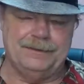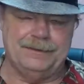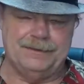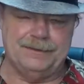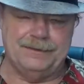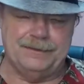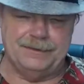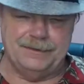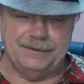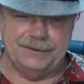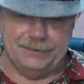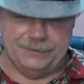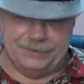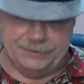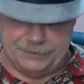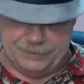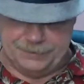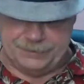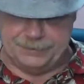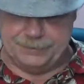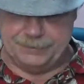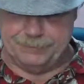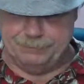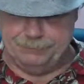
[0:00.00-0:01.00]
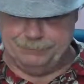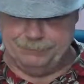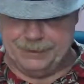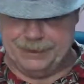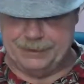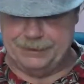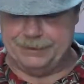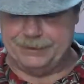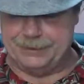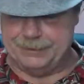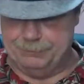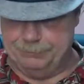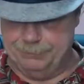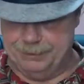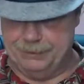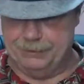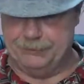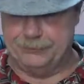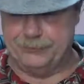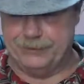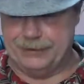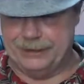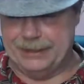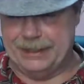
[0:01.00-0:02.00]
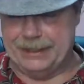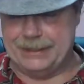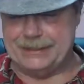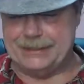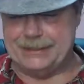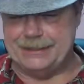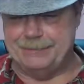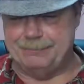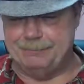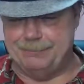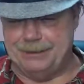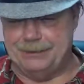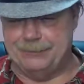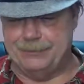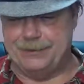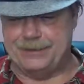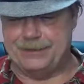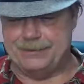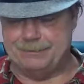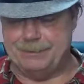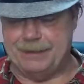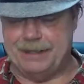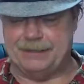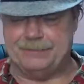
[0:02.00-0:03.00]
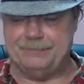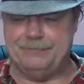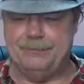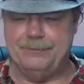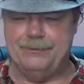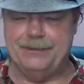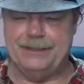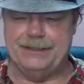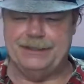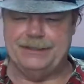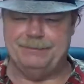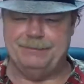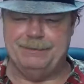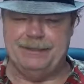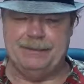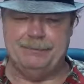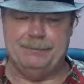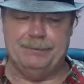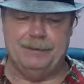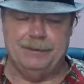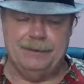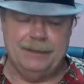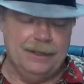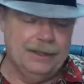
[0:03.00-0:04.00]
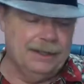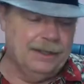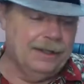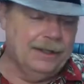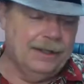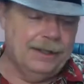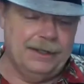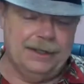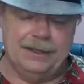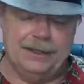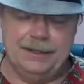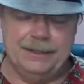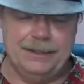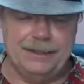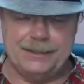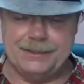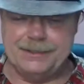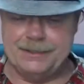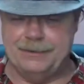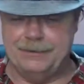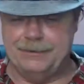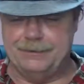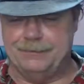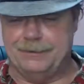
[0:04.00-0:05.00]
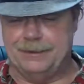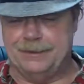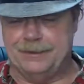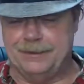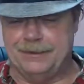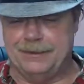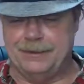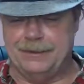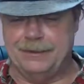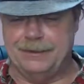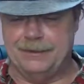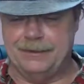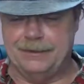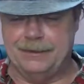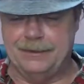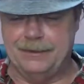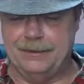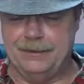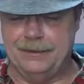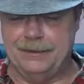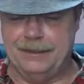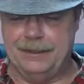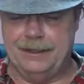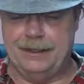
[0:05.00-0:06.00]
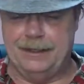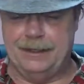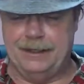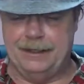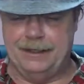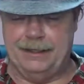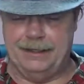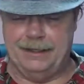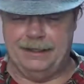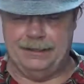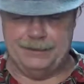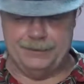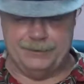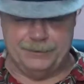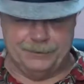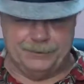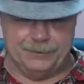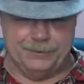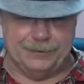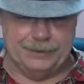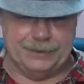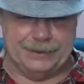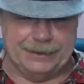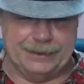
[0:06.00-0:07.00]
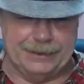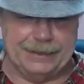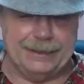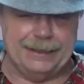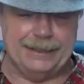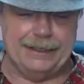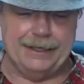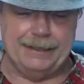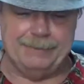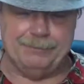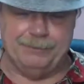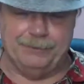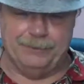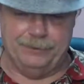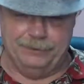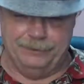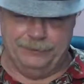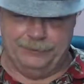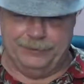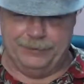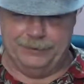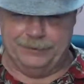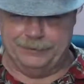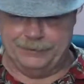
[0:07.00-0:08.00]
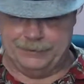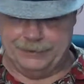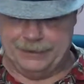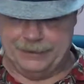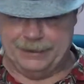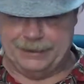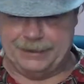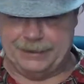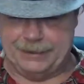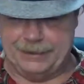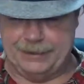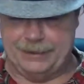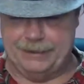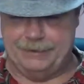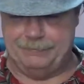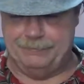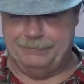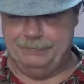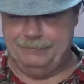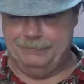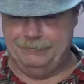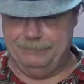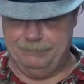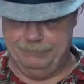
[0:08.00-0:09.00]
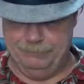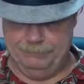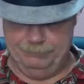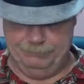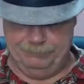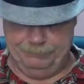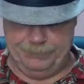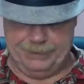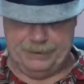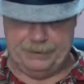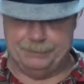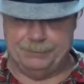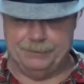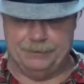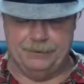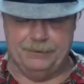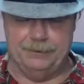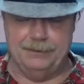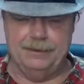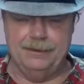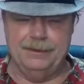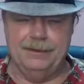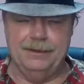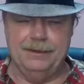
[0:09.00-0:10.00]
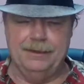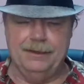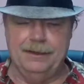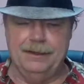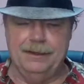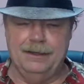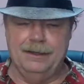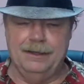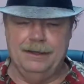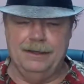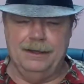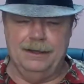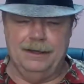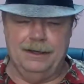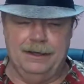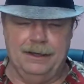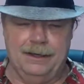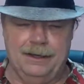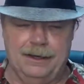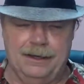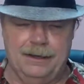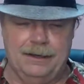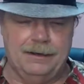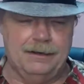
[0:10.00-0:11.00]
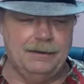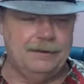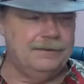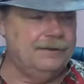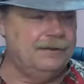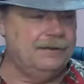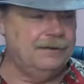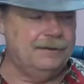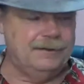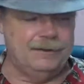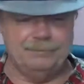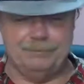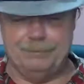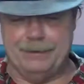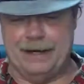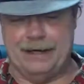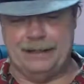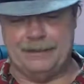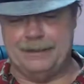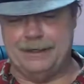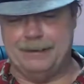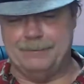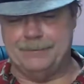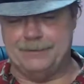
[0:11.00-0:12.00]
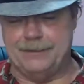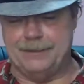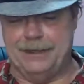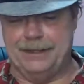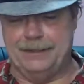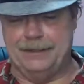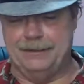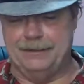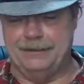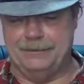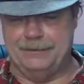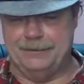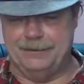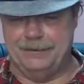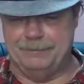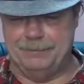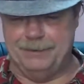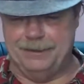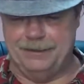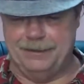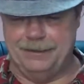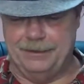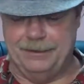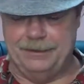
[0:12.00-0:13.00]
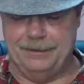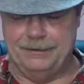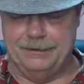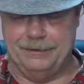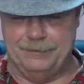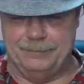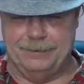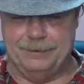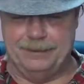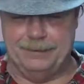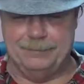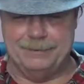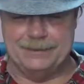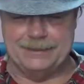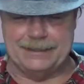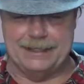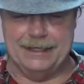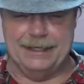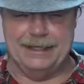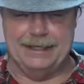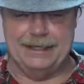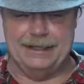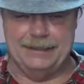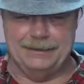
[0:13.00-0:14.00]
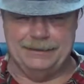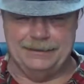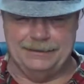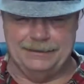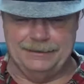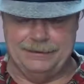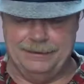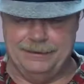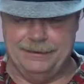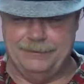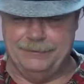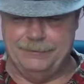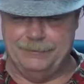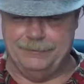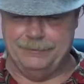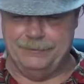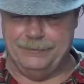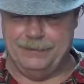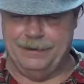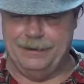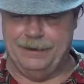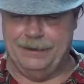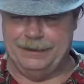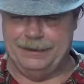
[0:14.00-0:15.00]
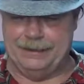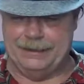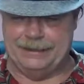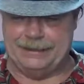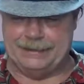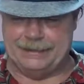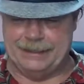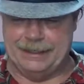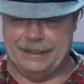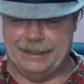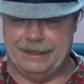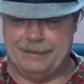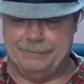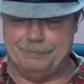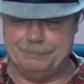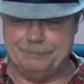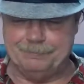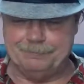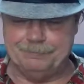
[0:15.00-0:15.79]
to build relation and be respectful with these people, and they show it in return. And you couldn't get a more loyal or dedicated people. The fact that I'm trying to learn a little bit of a sign, each time